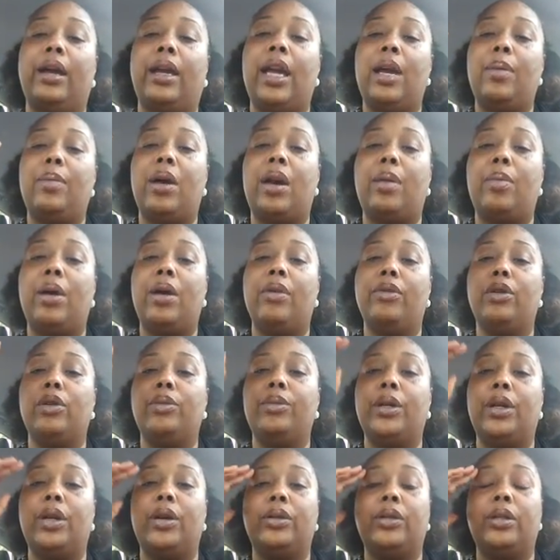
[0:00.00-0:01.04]
came out of my
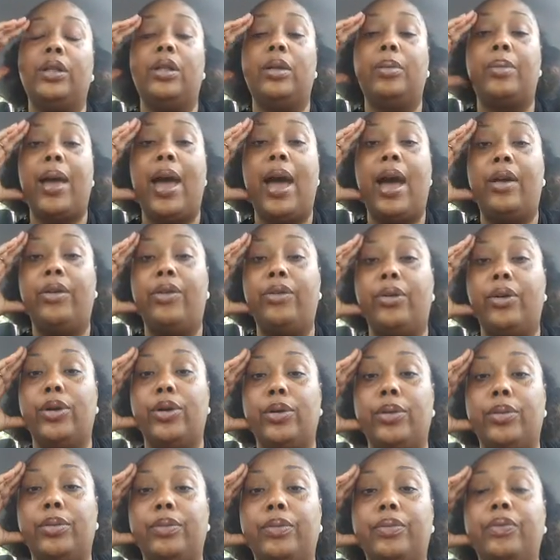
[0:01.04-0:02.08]
room to go to the
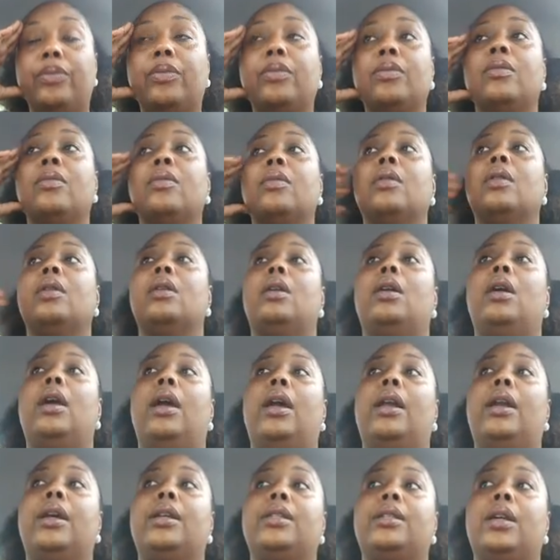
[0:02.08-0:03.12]
bathroom,
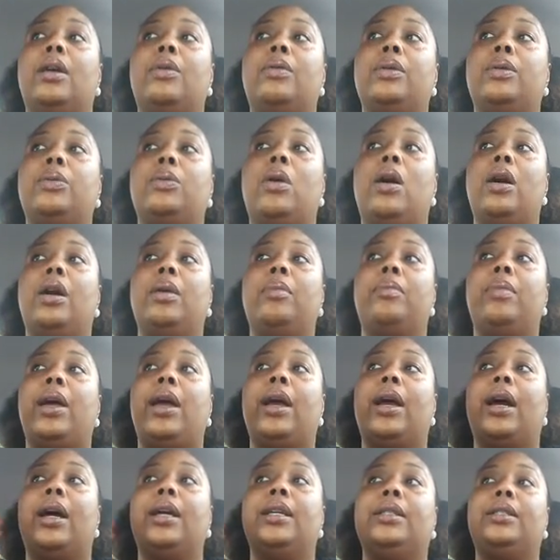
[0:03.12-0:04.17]
and as I was walking
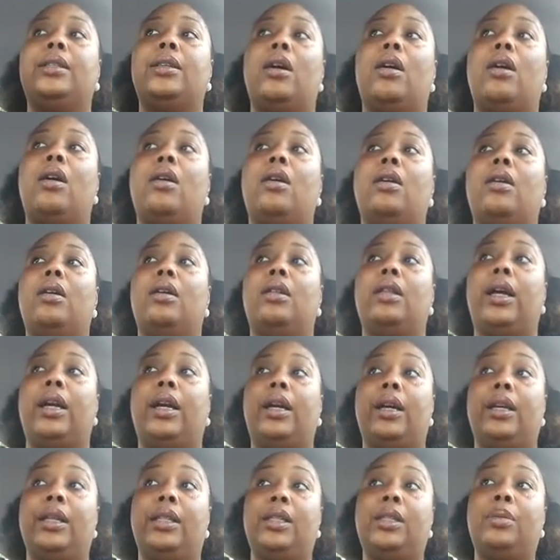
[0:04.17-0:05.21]
back, I saw
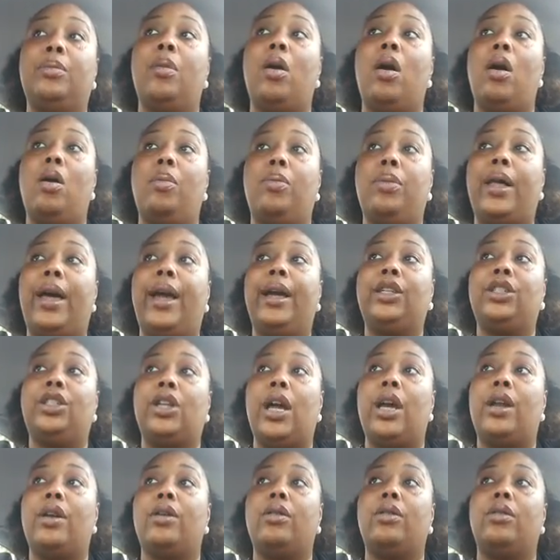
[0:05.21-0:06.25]
like a small black
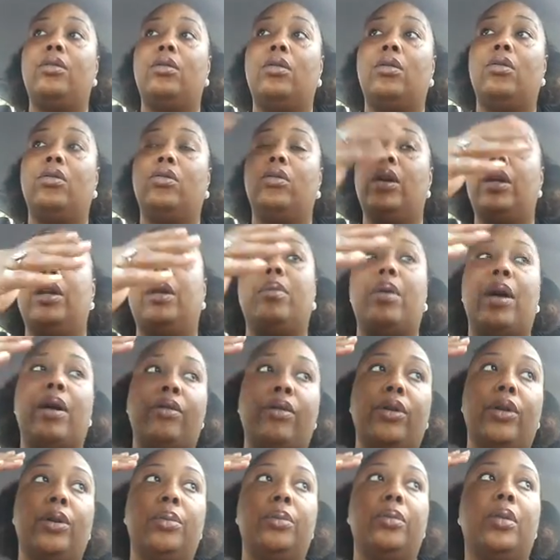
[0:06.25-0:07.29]
shadow run in my
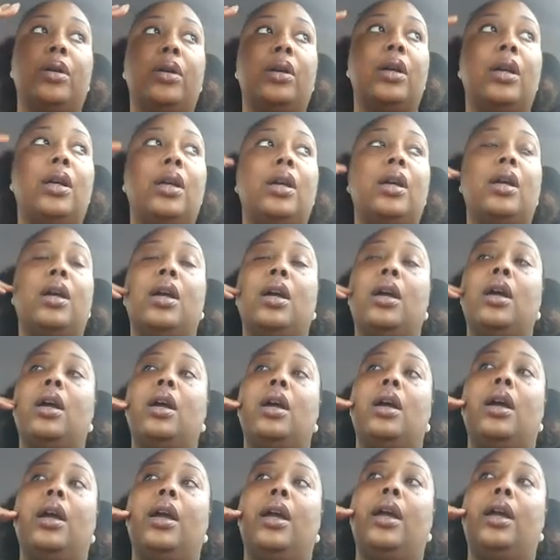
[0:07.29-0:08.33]
room,
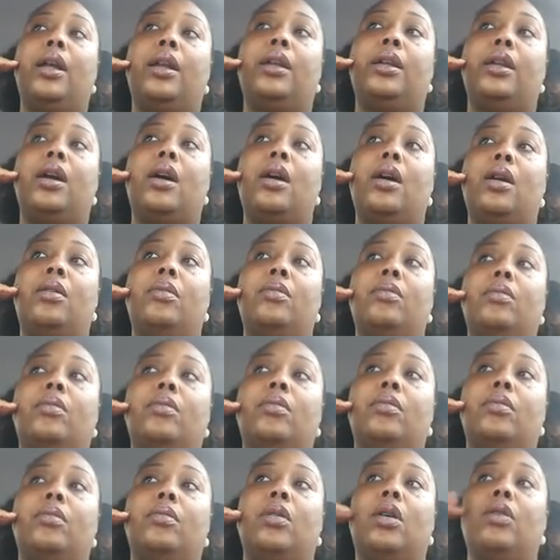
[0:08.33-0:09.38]
and
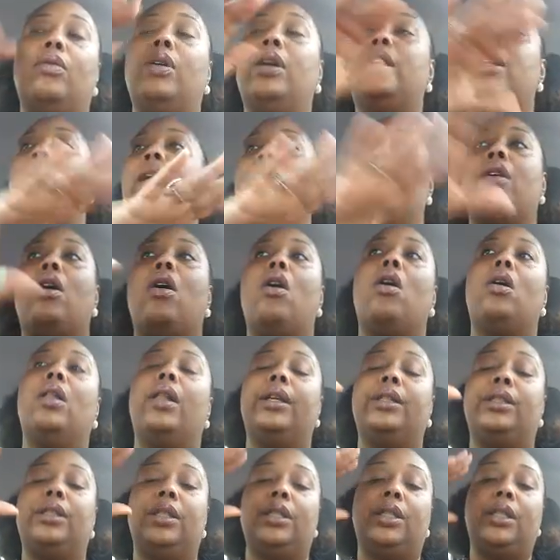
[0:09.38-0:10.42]
run down the hall,
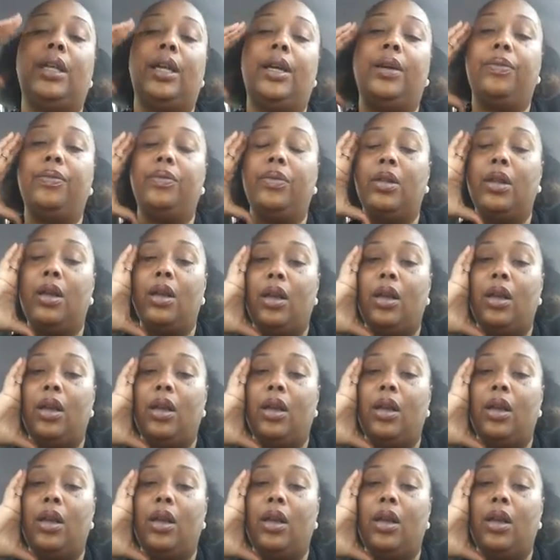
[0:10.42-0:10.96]
I should say.